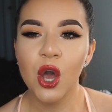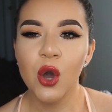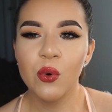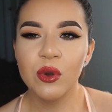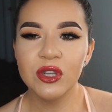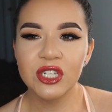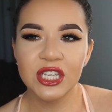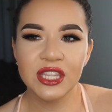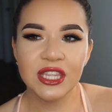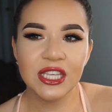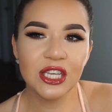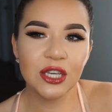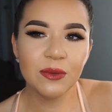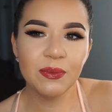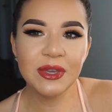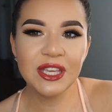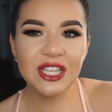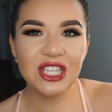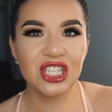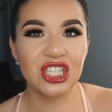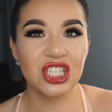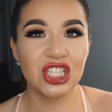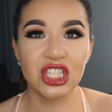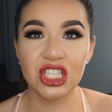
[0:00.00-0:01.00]
which I think could be
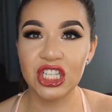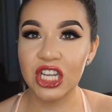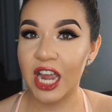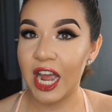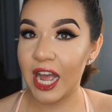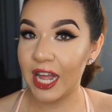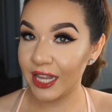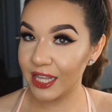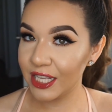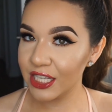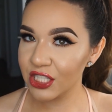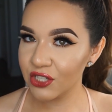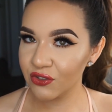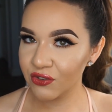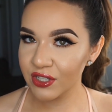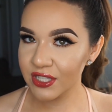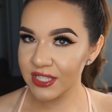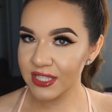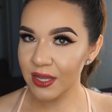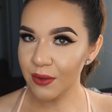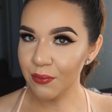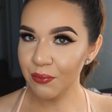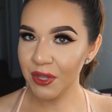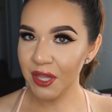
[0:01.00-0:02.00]
a challenge for
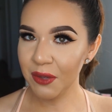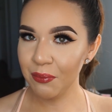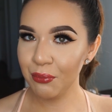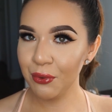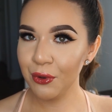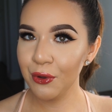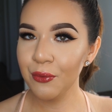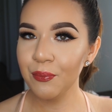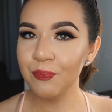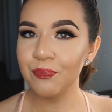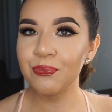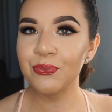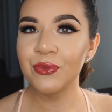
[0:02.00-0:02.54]
some people